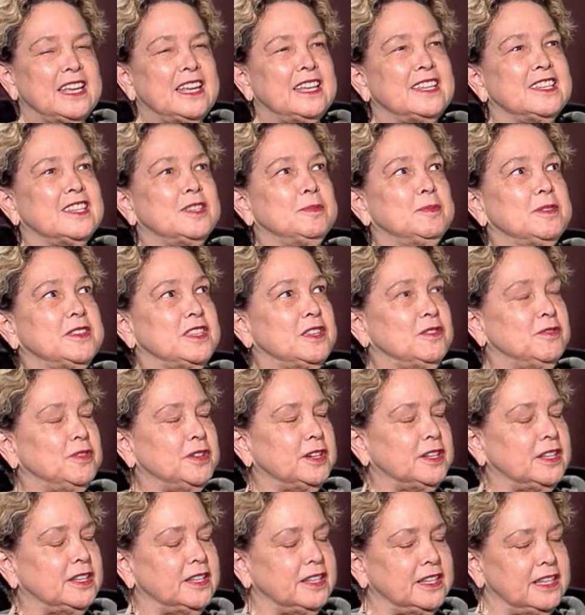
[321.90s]

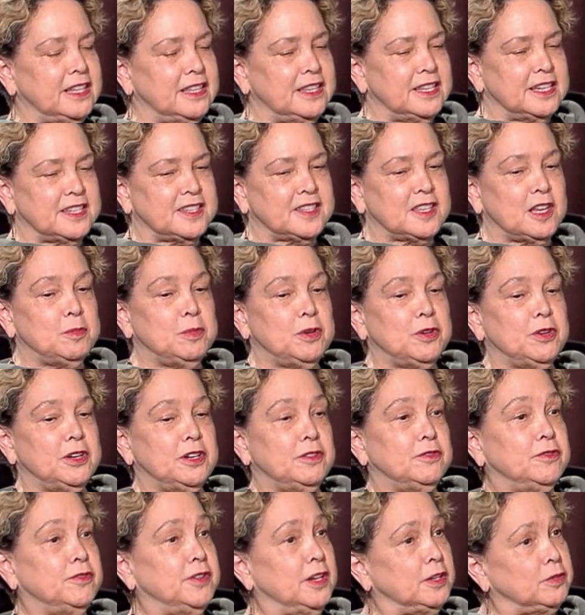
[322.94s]
specifically the
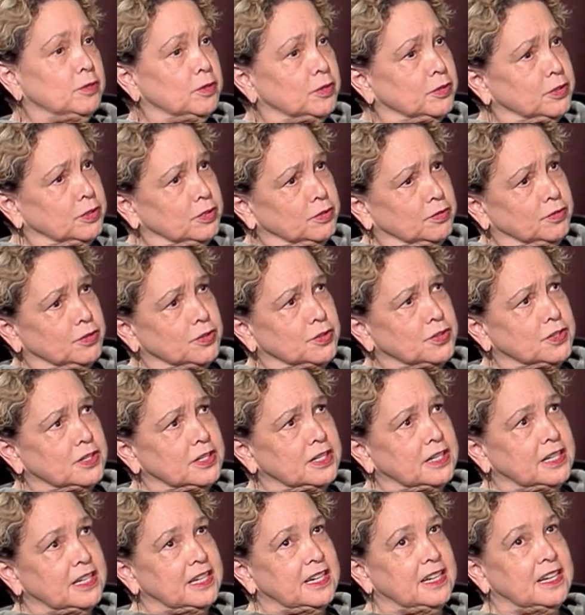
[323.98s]
Siberian Federal
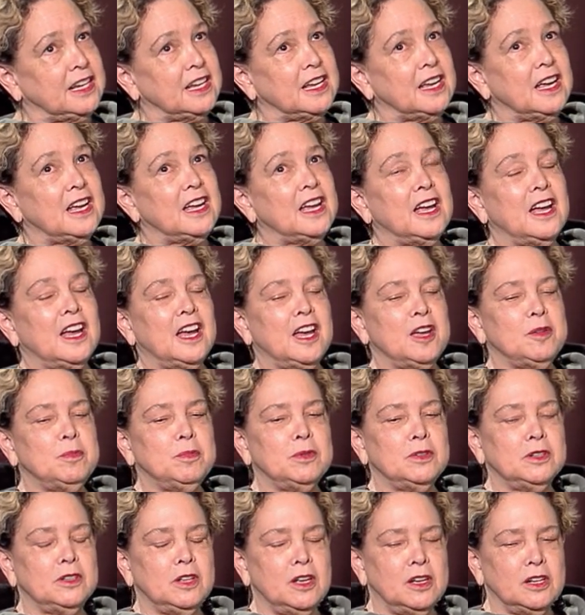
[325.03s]
University, I
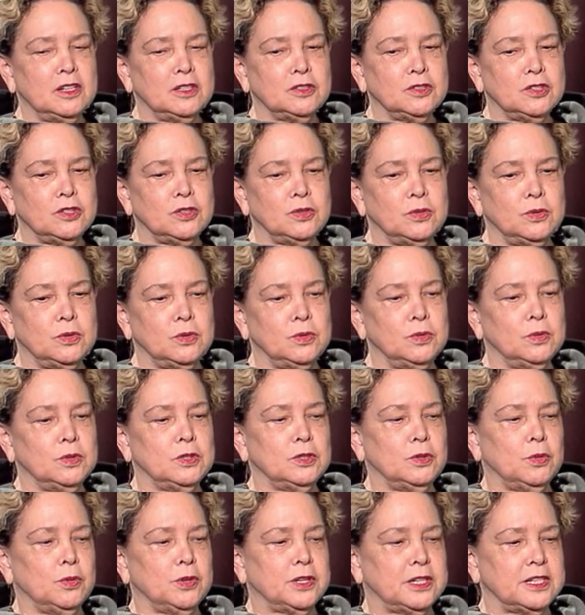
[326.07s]
belong to
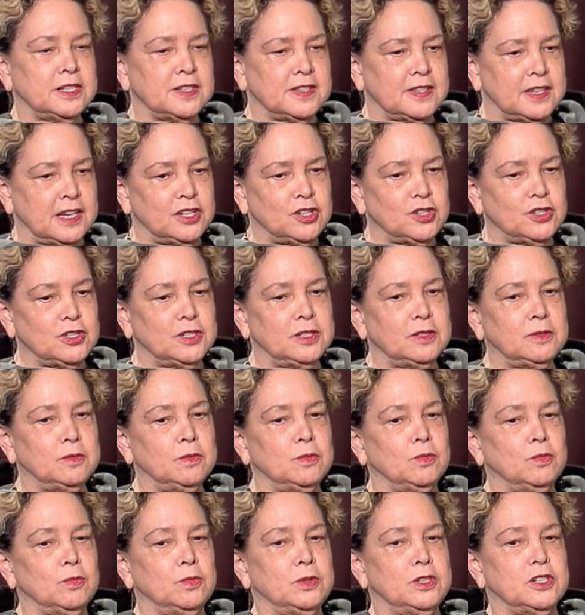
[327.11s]
an
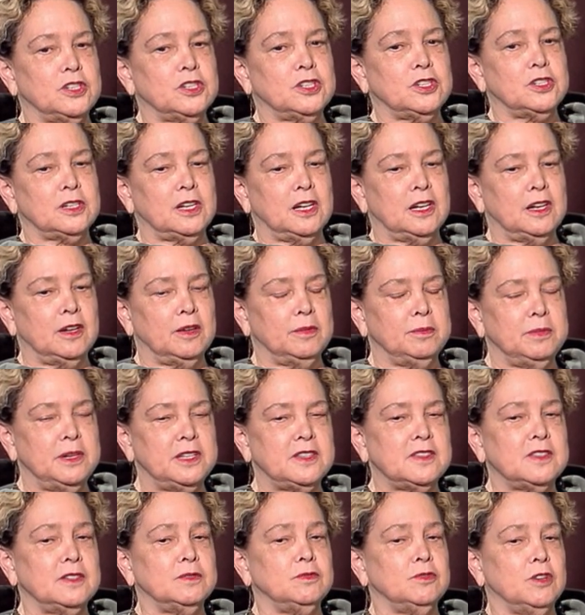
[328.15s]
organization which
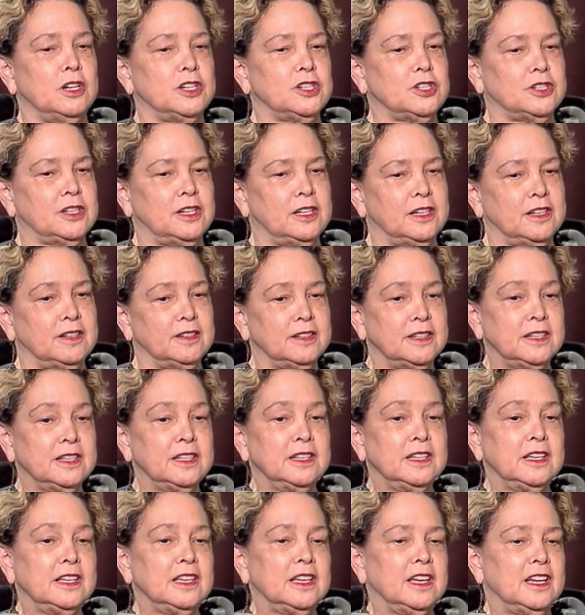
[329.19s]
meets in Russia
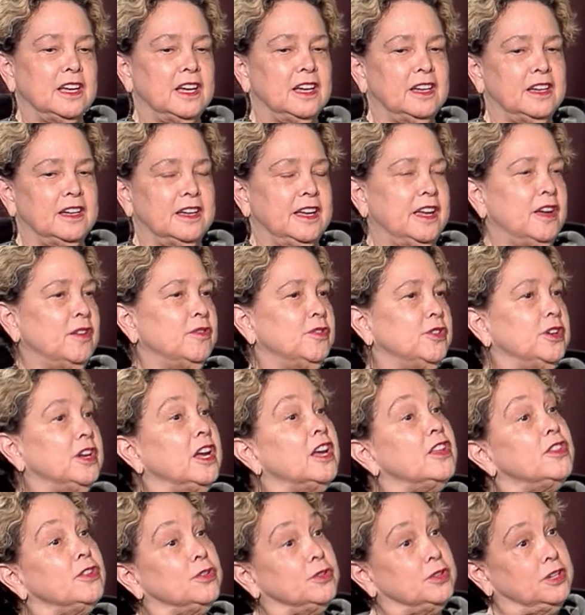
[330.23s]
every
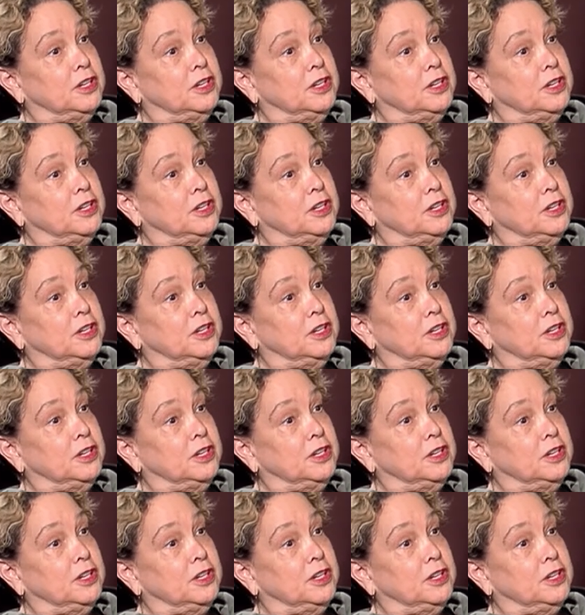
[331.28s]
other